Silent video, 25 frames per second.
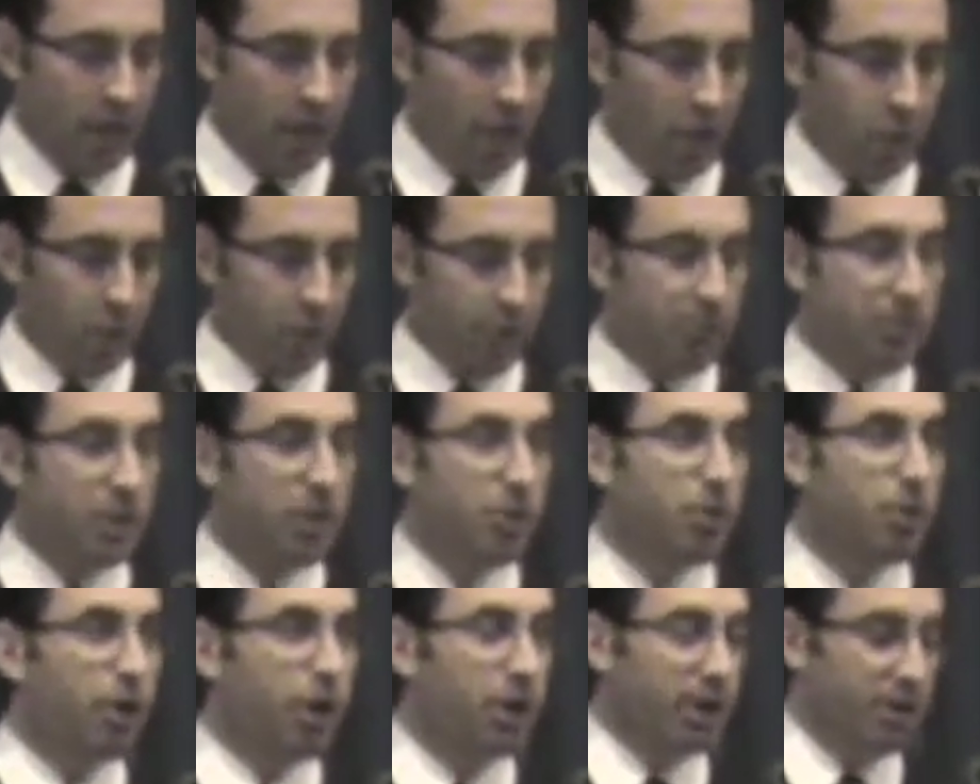I wouldn't
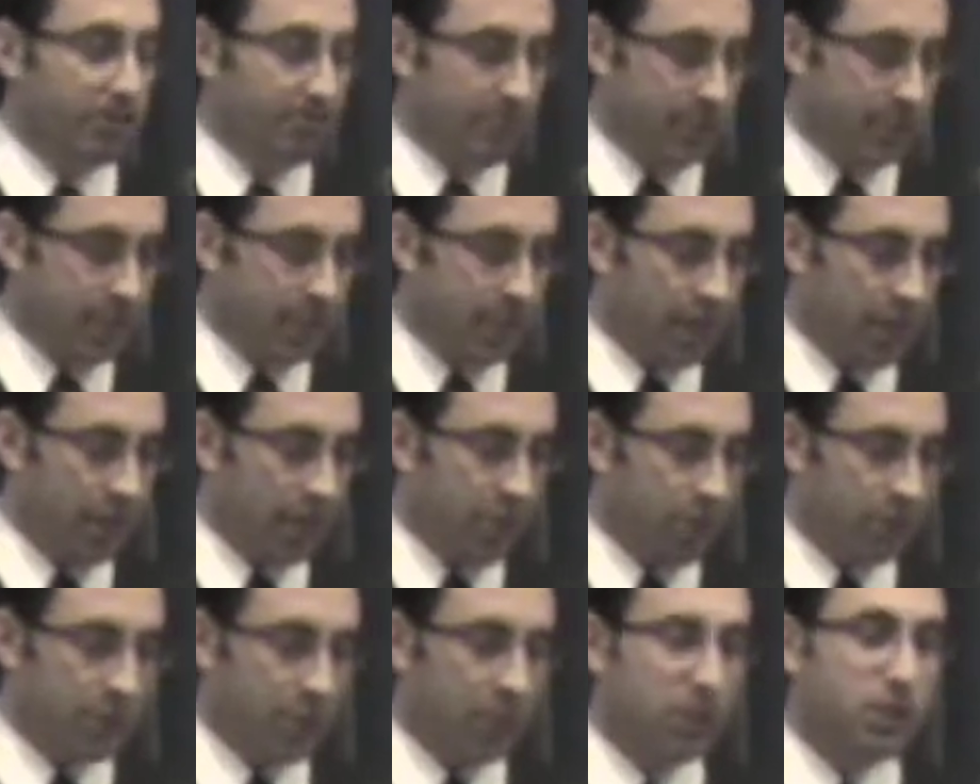be where I am
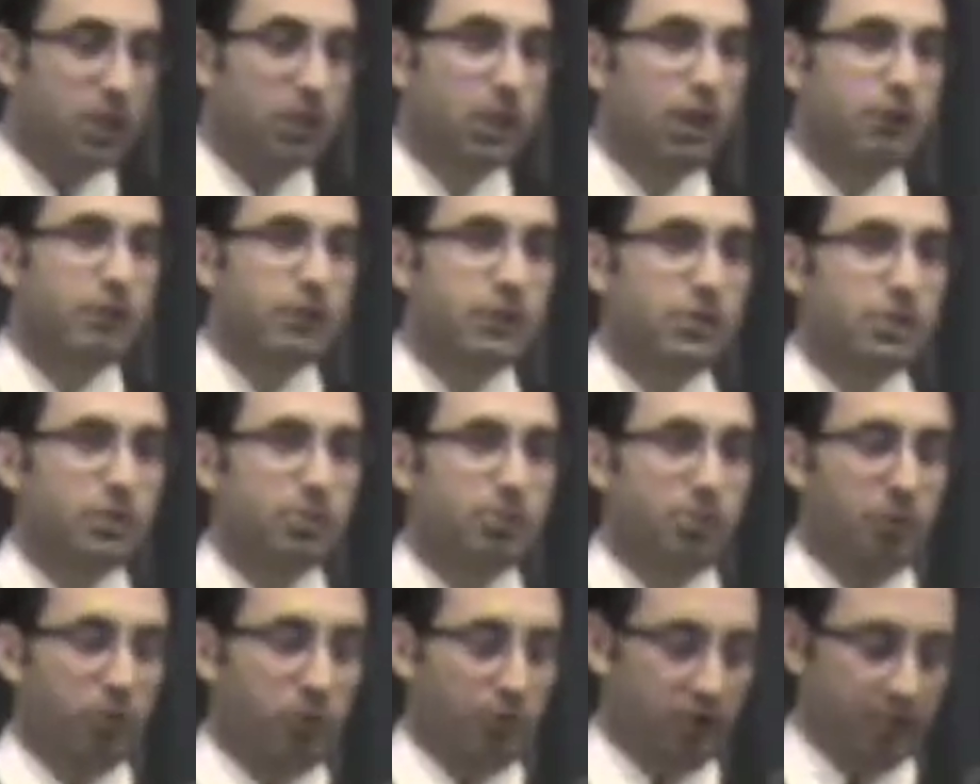today without the love and
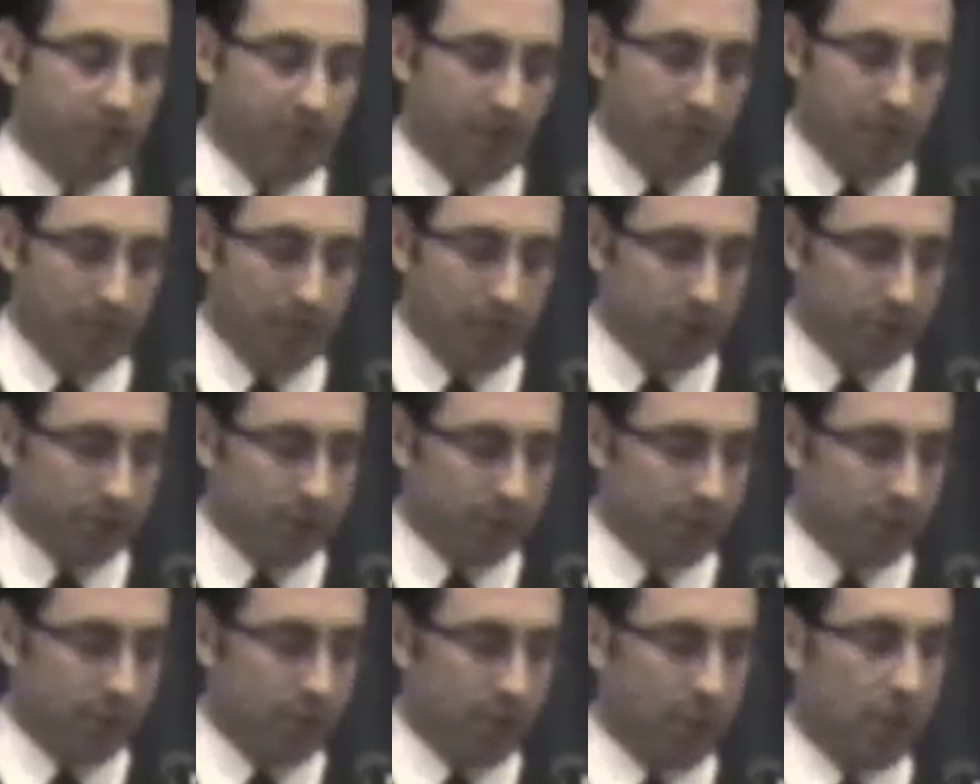support of my
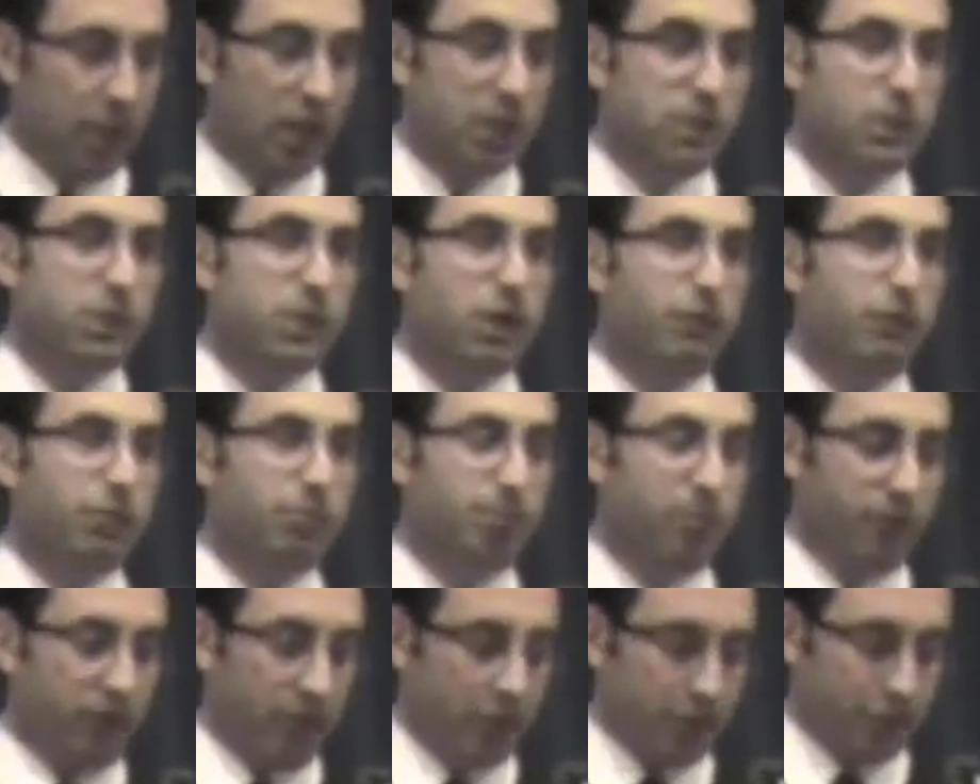parents and several
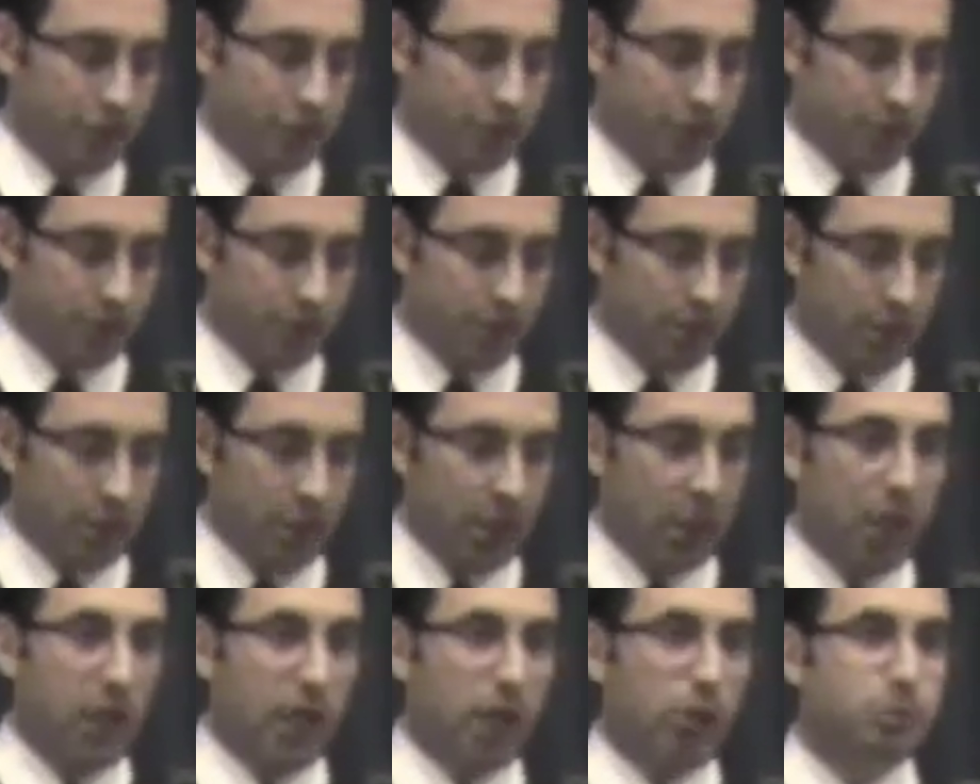professionals.
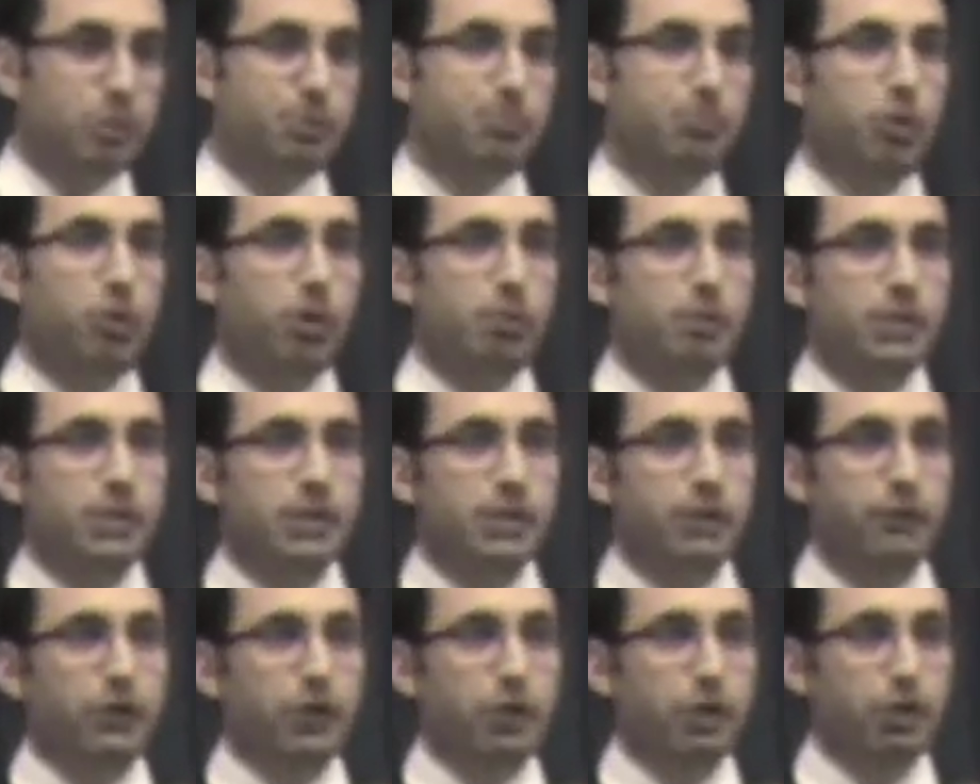I was born with
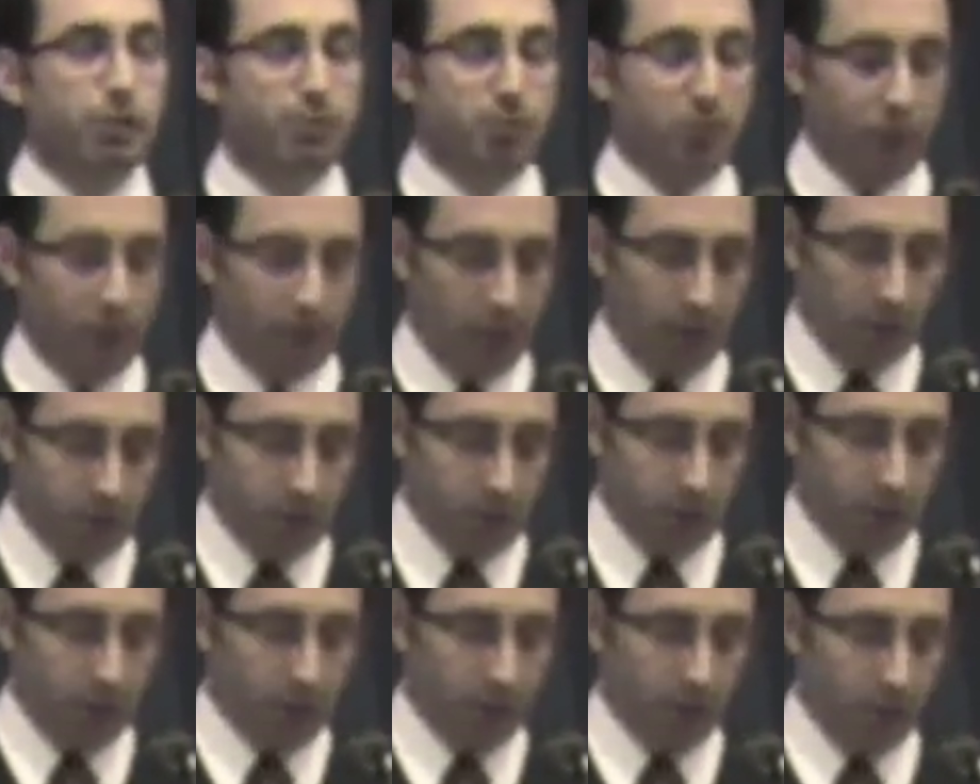severe and
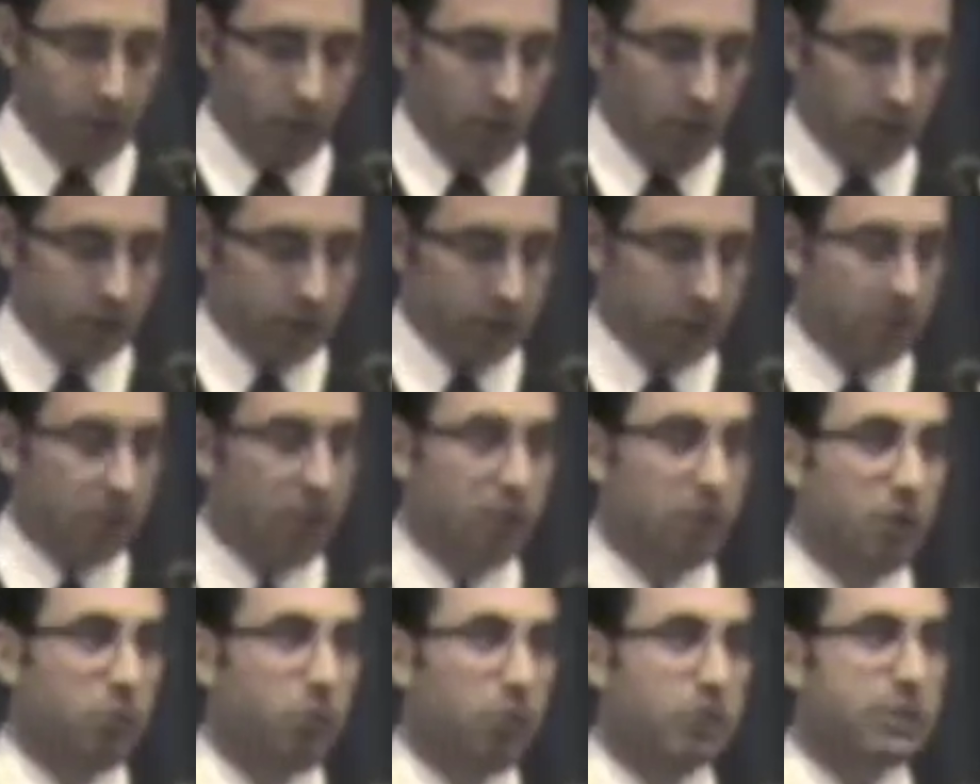profound hearing loss
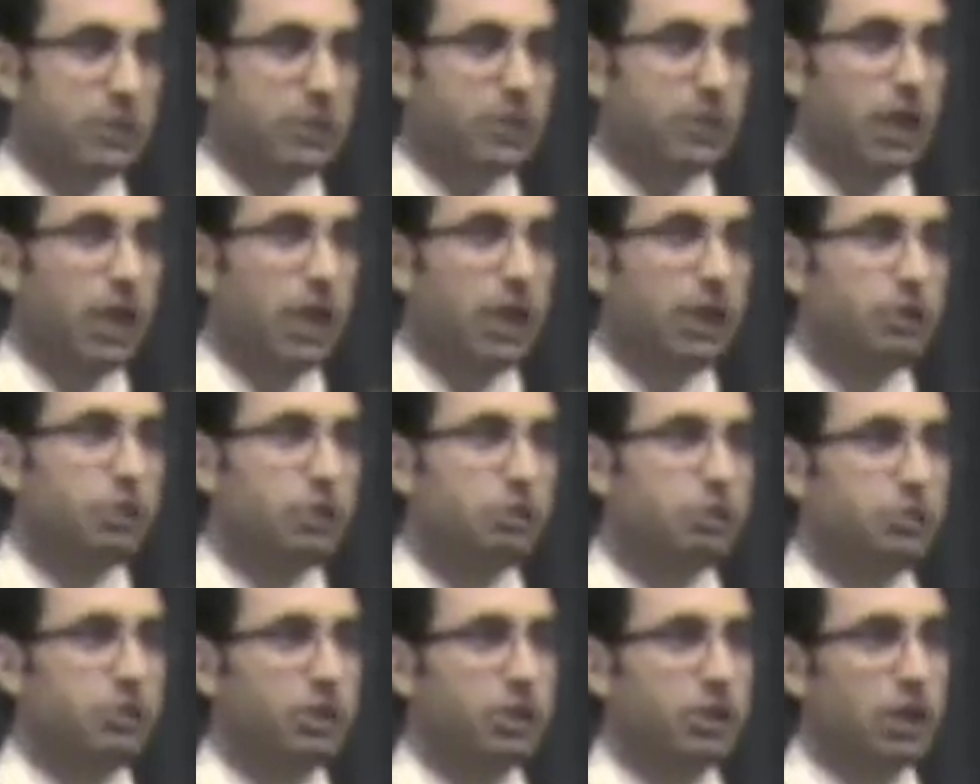that wasn't
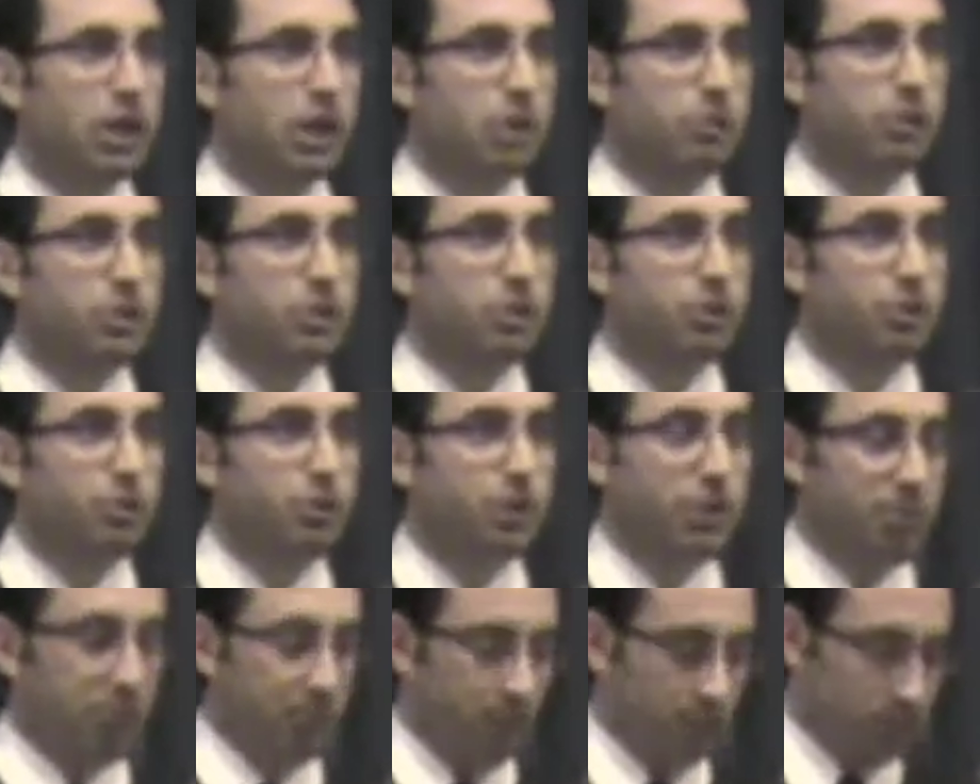diagnosed until I was
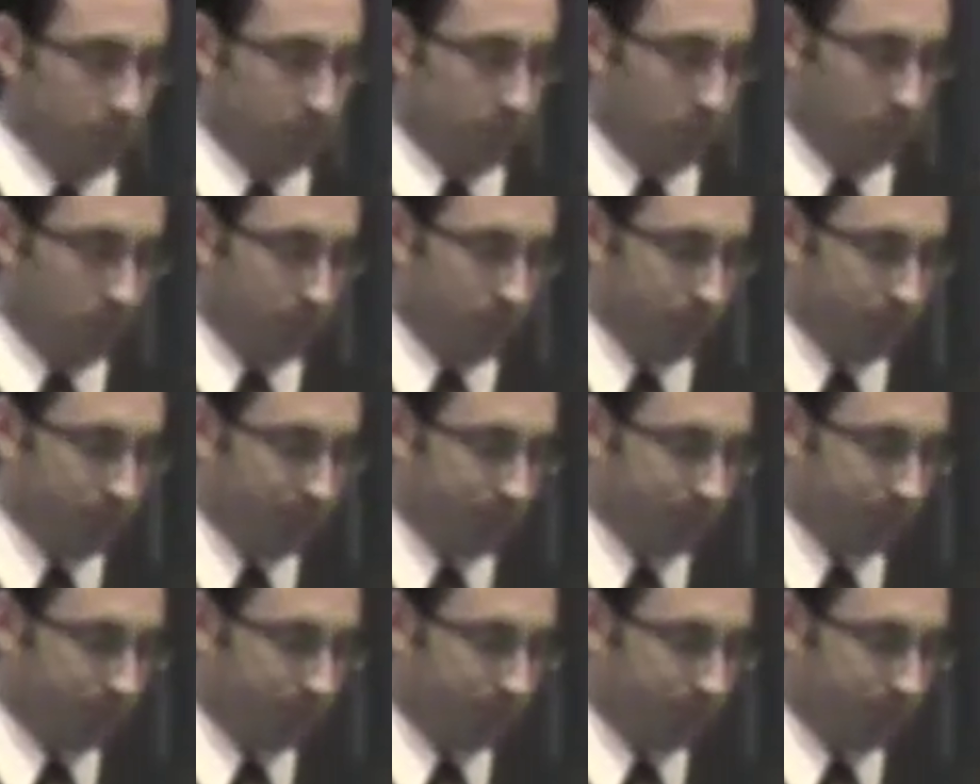13 months old.